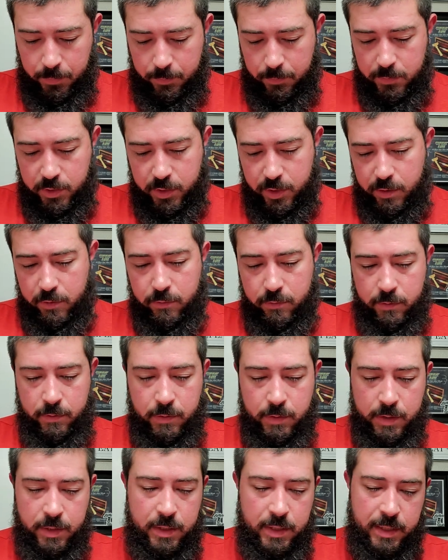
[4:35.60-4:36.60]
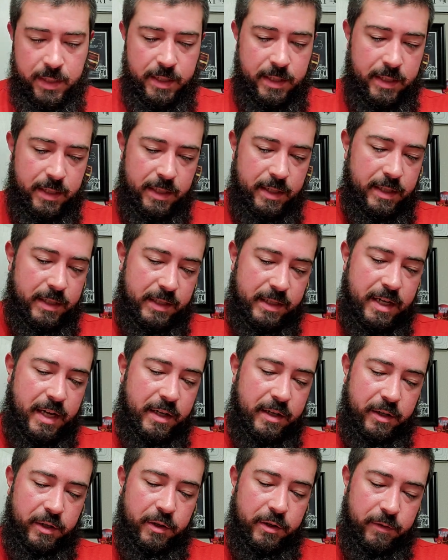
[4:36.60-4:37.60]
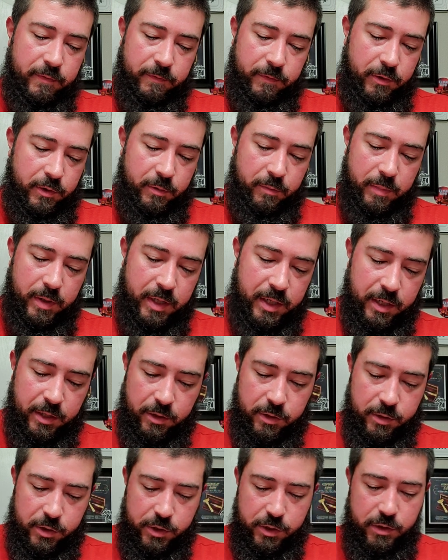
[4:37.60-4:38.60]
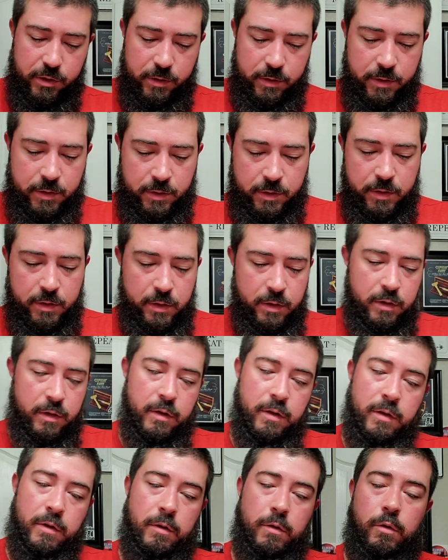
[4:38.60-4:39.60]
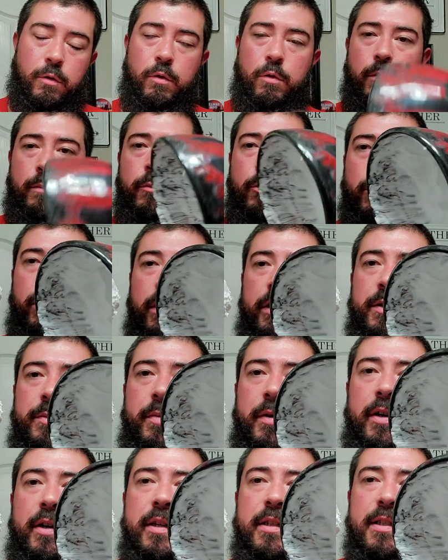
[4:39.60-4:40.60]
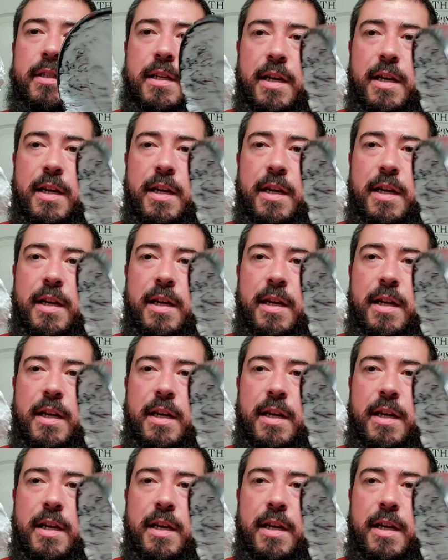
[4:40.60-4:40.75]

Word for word: So, it's kind of good for beginners or more experienced